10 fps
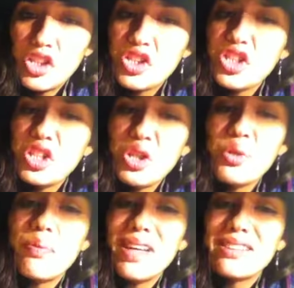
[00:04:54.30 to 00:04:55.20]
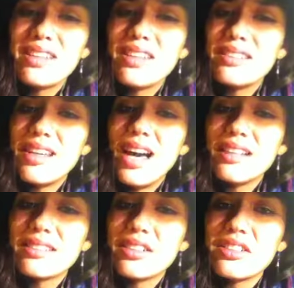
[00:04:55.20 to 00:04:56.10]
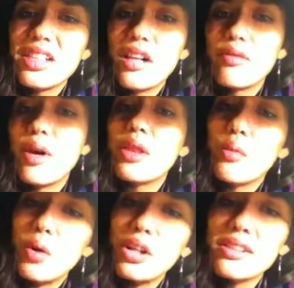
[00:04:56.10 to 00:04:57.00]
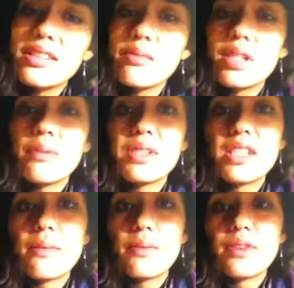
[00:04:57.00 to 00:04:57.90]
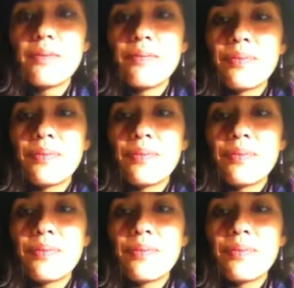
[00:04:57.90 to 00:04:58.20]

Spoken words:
She knew better than to ask herself why the world sometimes tipped.